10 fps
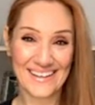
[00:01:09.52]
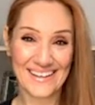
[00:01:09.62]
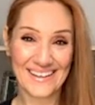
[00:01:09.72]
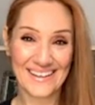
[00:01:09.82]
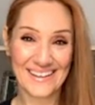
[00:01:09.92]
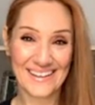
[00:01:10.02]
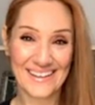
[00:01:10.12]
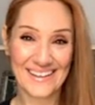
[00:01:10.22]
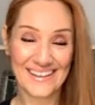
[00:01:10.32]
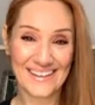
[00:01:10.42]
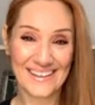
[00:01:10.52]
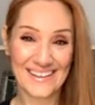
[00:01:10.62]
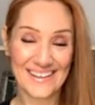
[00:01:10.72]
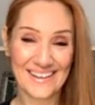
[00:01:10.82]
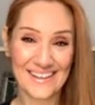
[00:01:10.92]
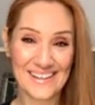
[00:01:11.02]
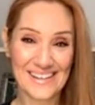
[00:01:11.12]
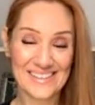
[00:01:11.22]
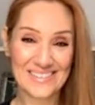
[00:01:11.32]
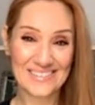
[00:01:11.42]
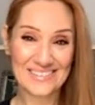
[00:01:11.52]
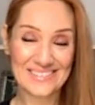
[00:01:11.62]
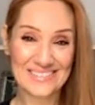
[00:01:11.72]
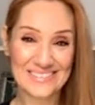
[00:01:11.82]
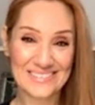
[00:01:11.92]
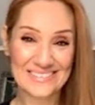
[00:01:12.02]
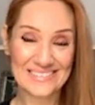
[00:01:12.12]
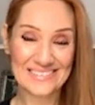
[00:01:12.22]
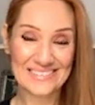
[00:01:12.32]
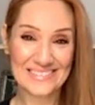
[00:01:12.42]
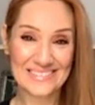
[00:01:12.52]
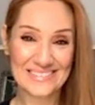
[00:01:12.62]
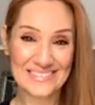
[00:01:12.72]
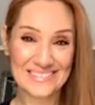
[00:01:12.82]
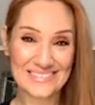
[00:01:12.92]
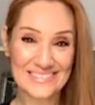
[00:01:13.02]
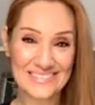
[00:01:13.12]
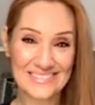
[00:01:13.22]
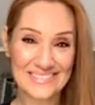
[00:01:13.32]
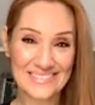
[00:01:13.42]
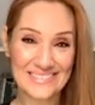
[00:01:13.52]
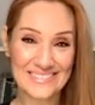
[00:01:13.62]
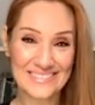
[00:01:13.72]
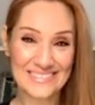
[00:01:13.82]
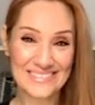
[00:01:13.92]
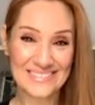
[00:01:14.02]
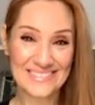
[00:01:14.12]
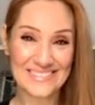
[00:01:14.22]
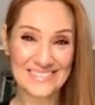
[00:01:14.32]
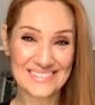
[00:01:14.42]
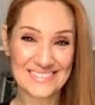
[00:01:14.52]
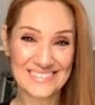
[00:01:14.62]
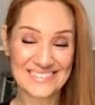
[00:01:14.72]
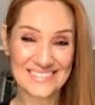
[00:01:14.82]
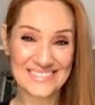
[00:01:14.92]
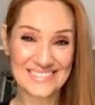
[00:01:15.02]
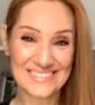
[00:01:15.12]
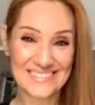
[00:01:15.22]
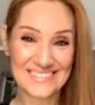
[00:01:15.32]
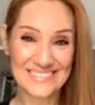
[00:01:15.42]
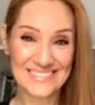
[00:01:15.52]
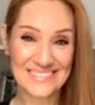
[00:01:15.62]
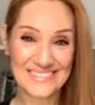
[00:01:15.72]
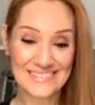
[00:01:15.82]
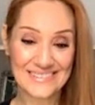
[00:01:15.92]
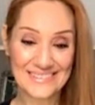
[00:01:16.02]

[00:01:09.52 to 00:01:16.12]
No words are spoken by the person on screen.